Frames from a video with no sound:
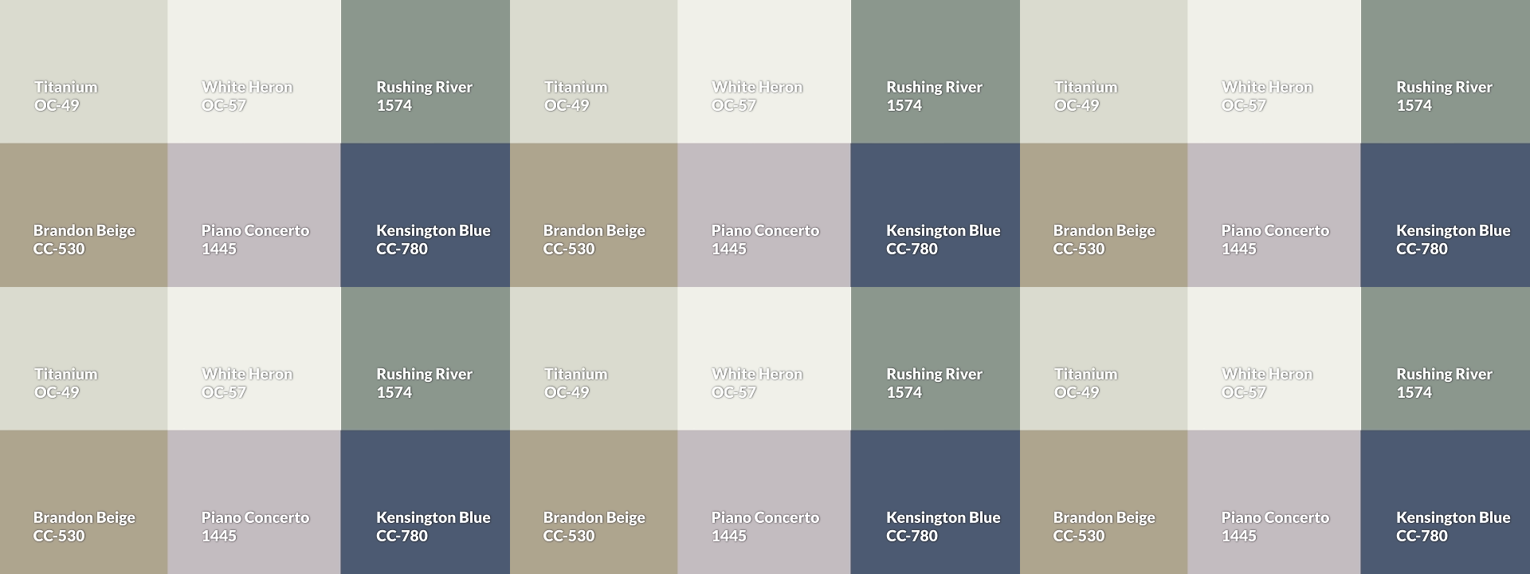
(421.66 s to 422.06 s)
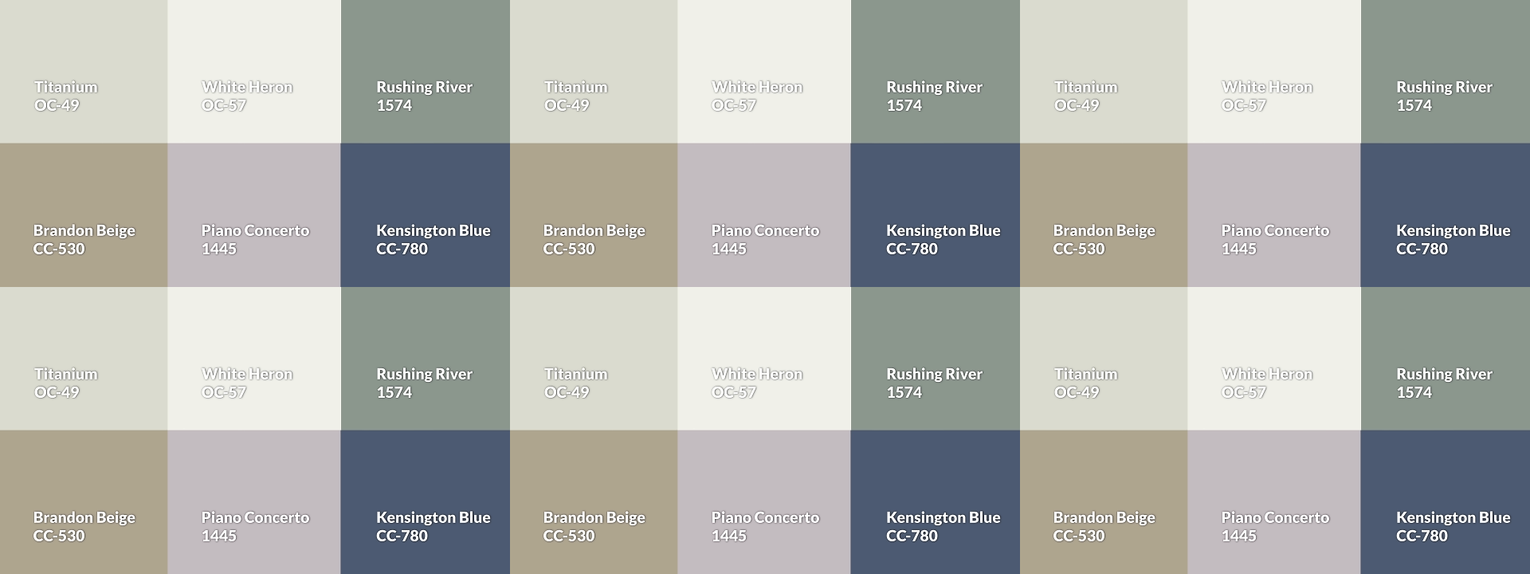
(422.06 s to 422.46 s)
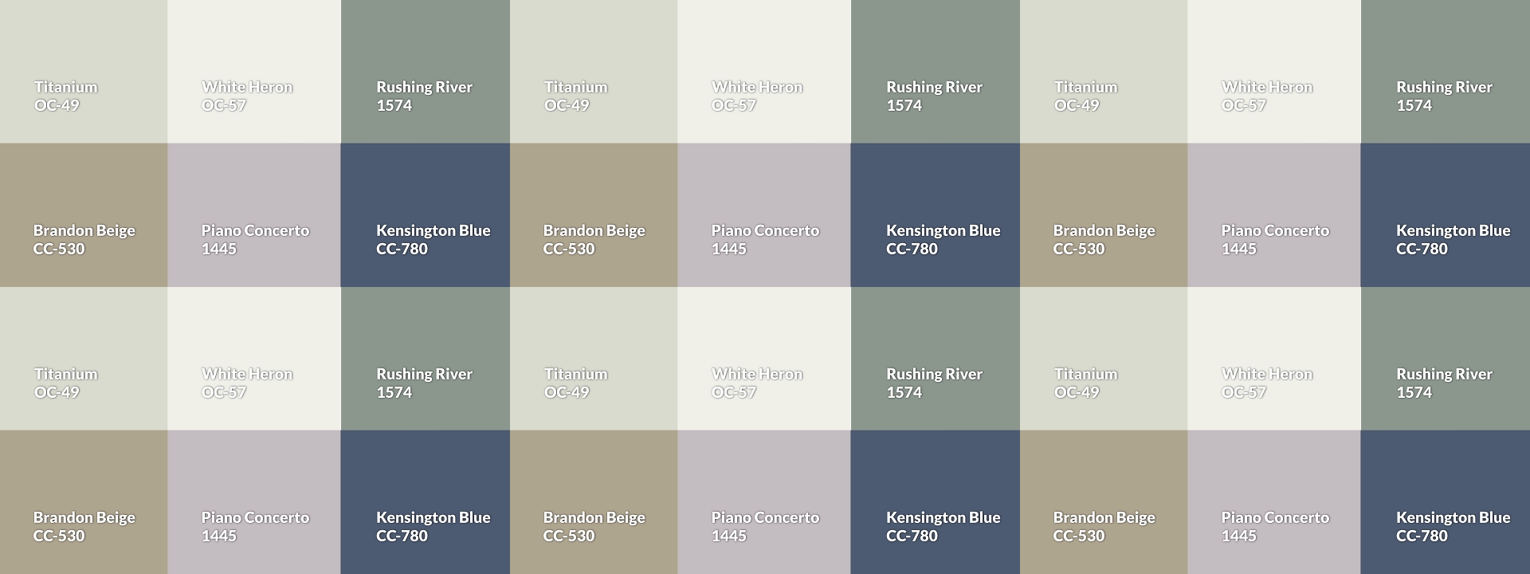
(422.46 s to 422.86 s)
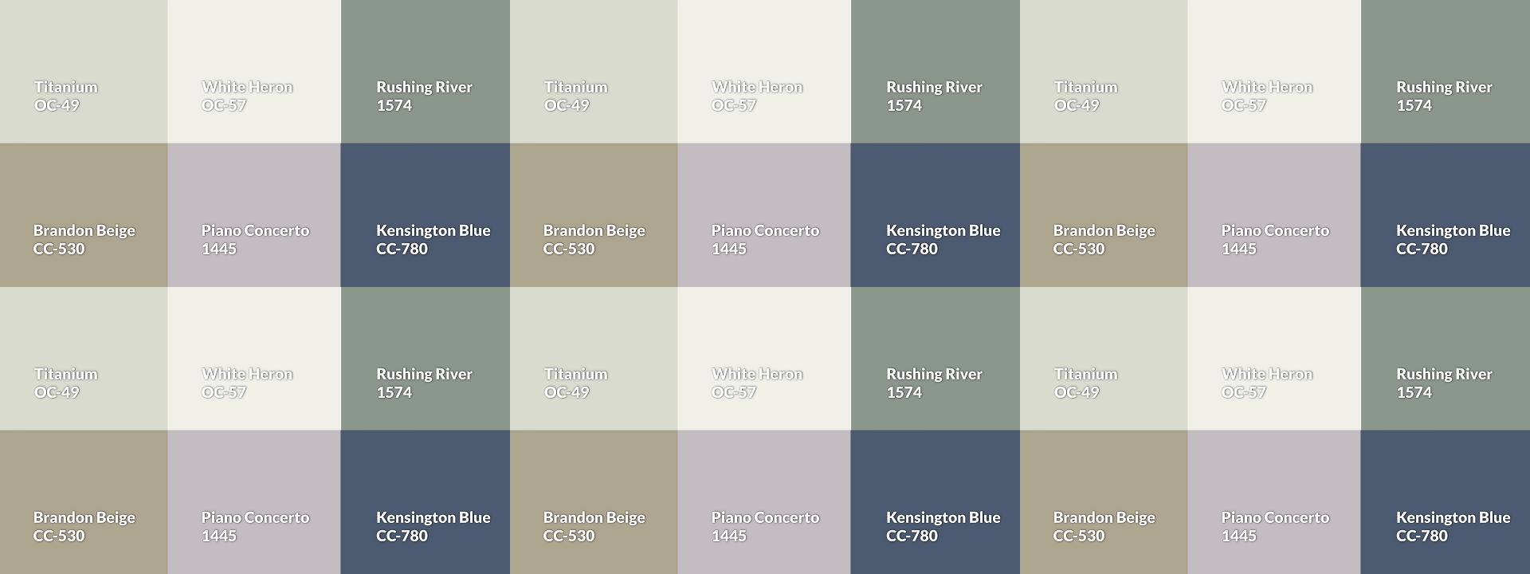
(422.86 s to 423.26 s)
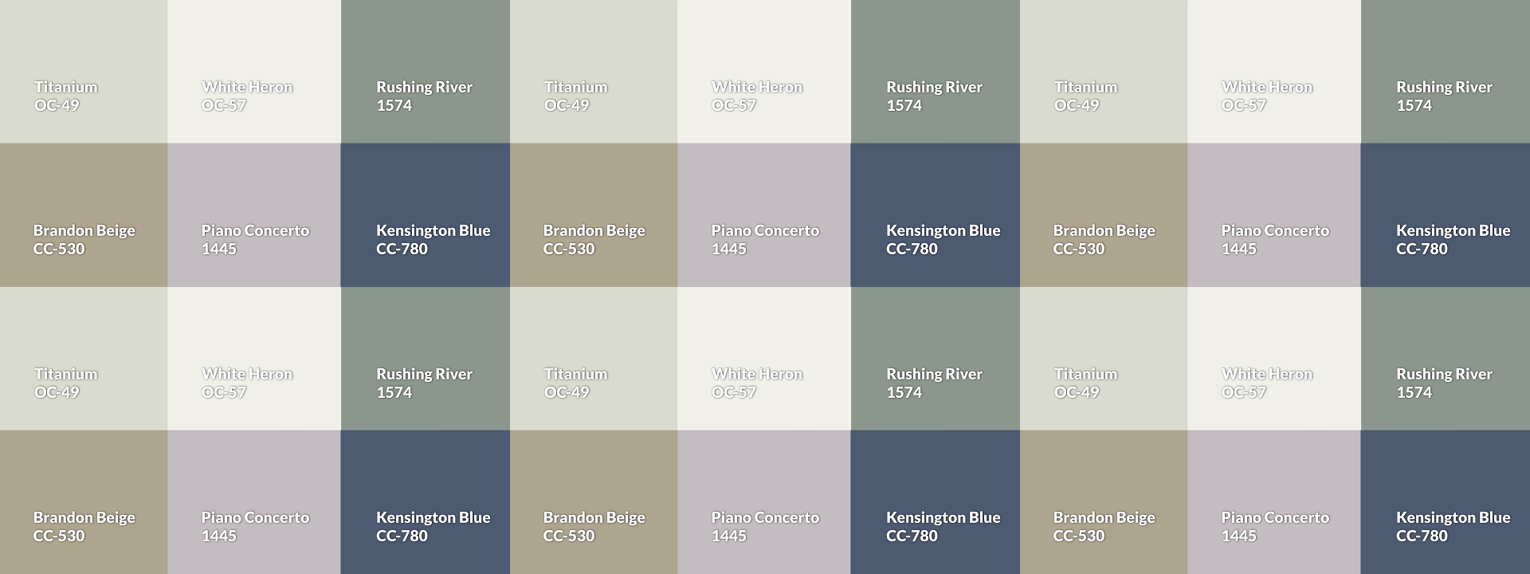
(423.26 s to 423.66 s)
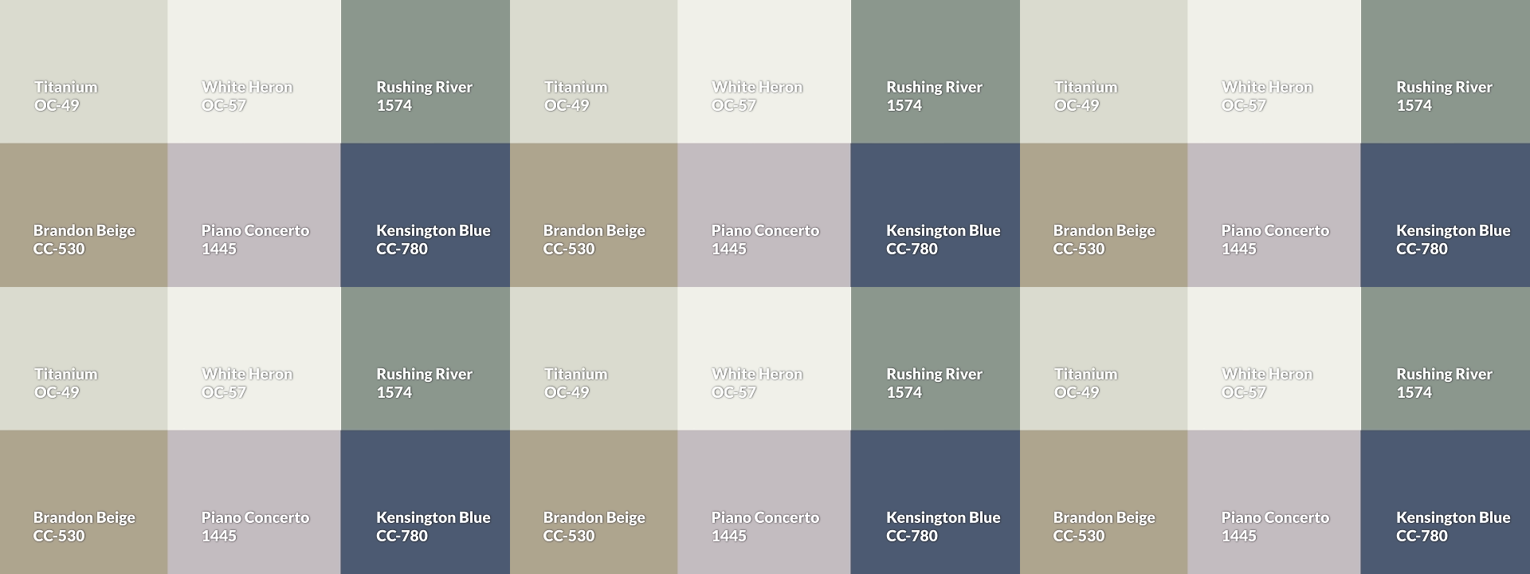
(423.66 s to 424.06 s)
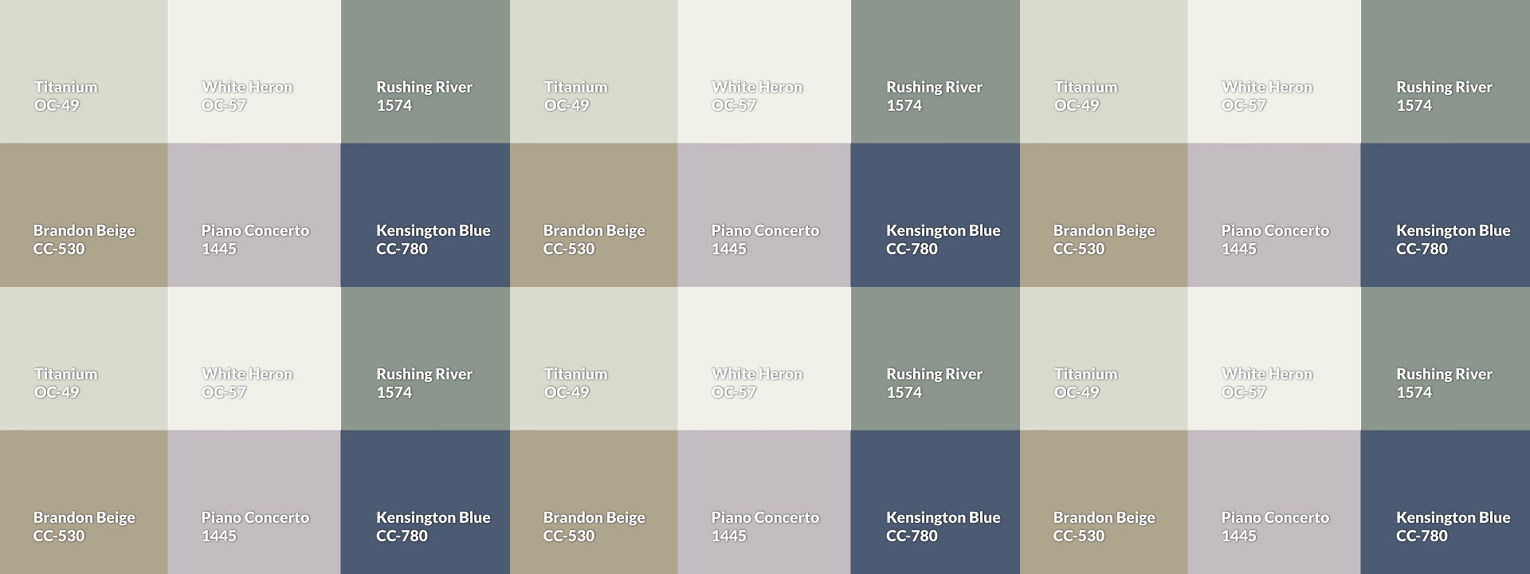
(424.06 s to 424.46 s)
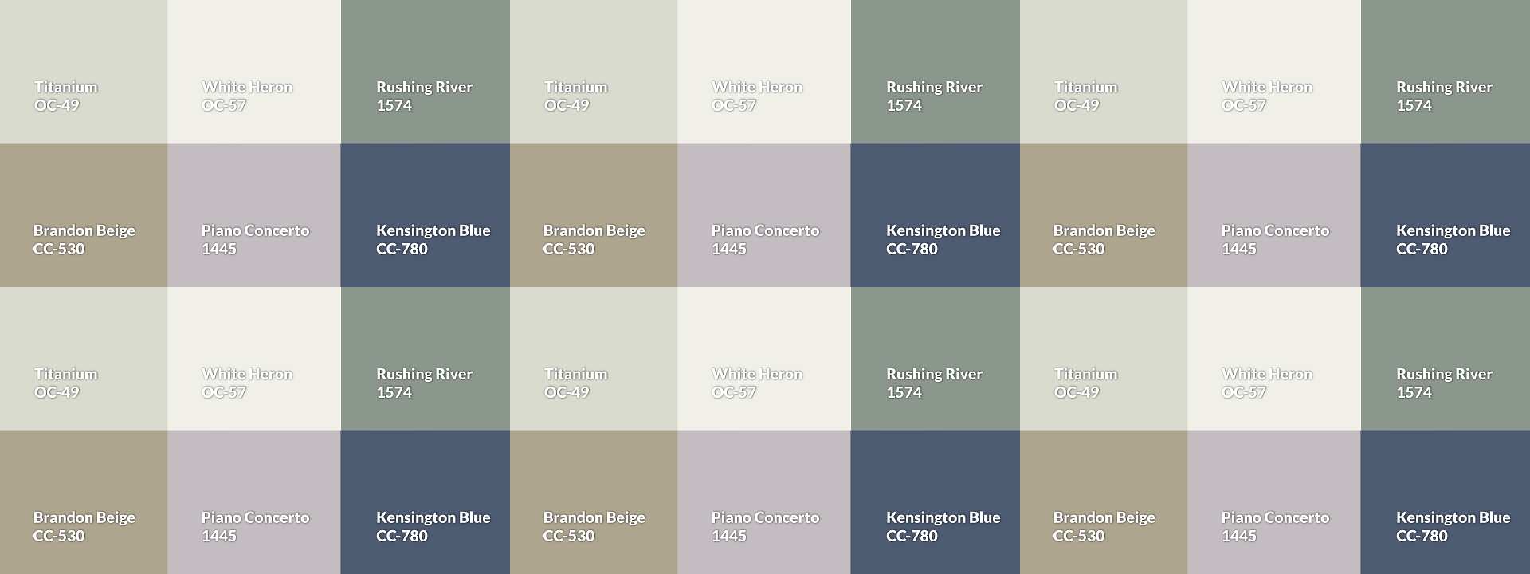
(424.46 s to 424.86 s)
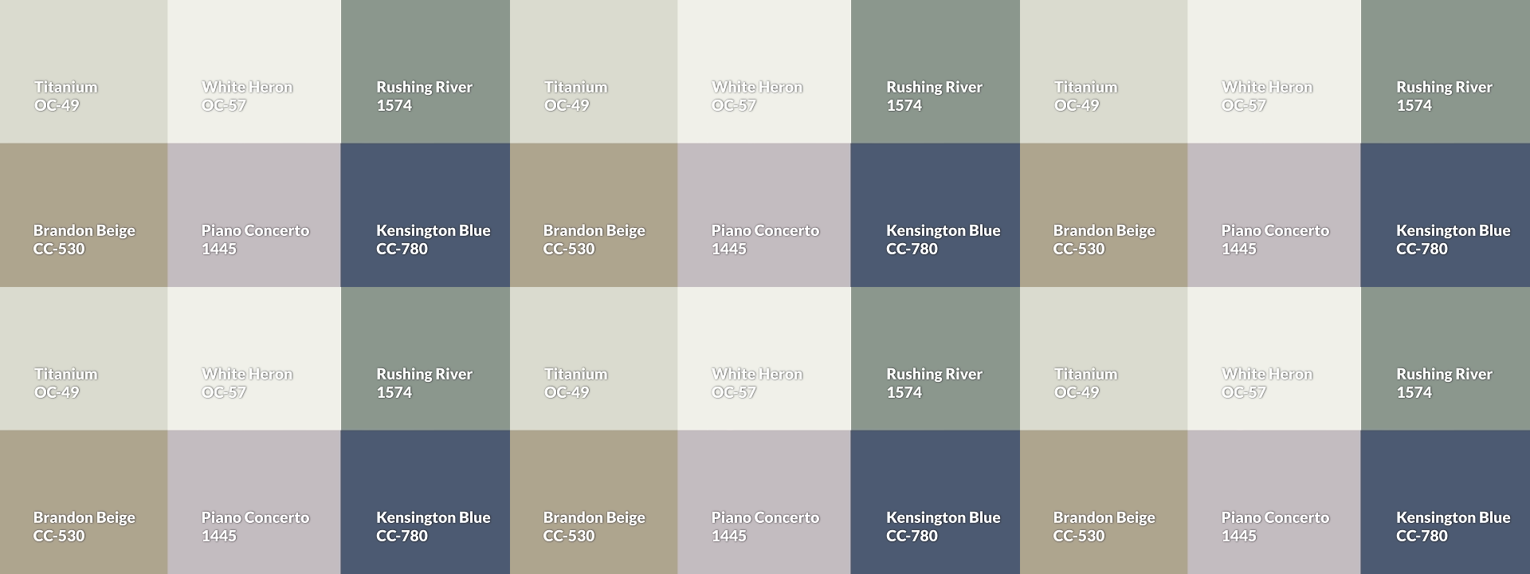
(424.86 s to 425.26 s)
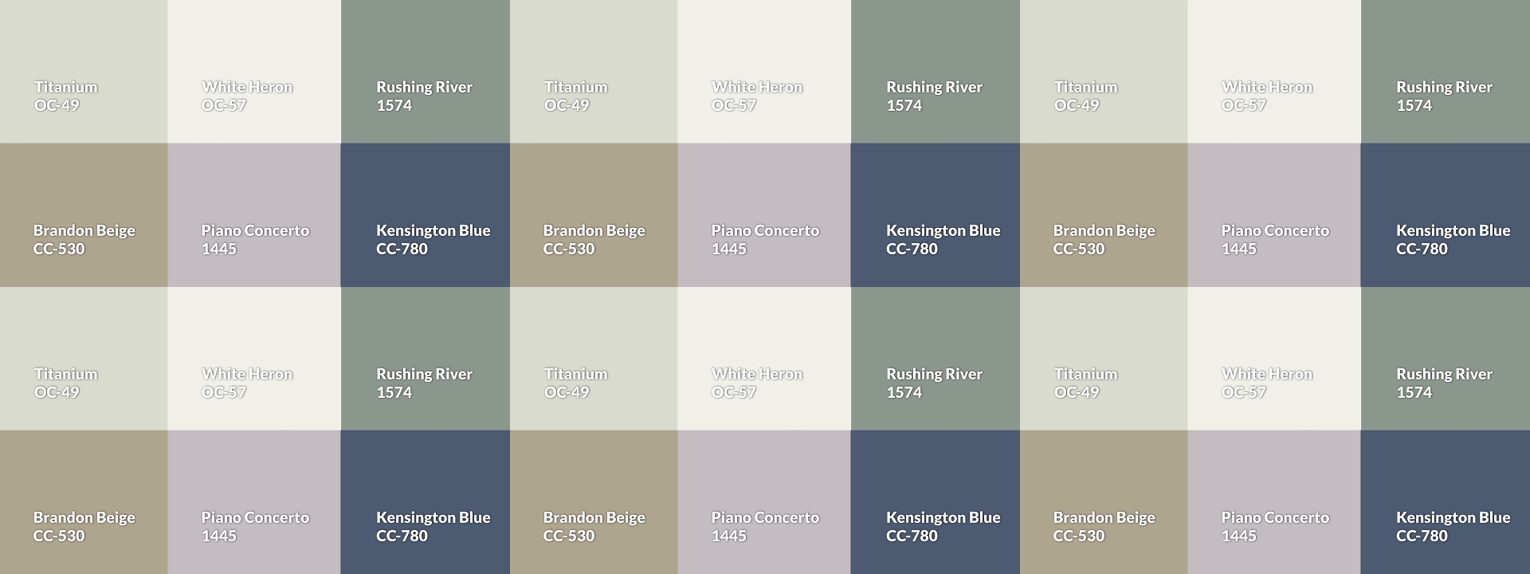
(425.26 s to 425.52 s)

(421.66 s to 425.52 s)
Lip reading: (no speaker visible)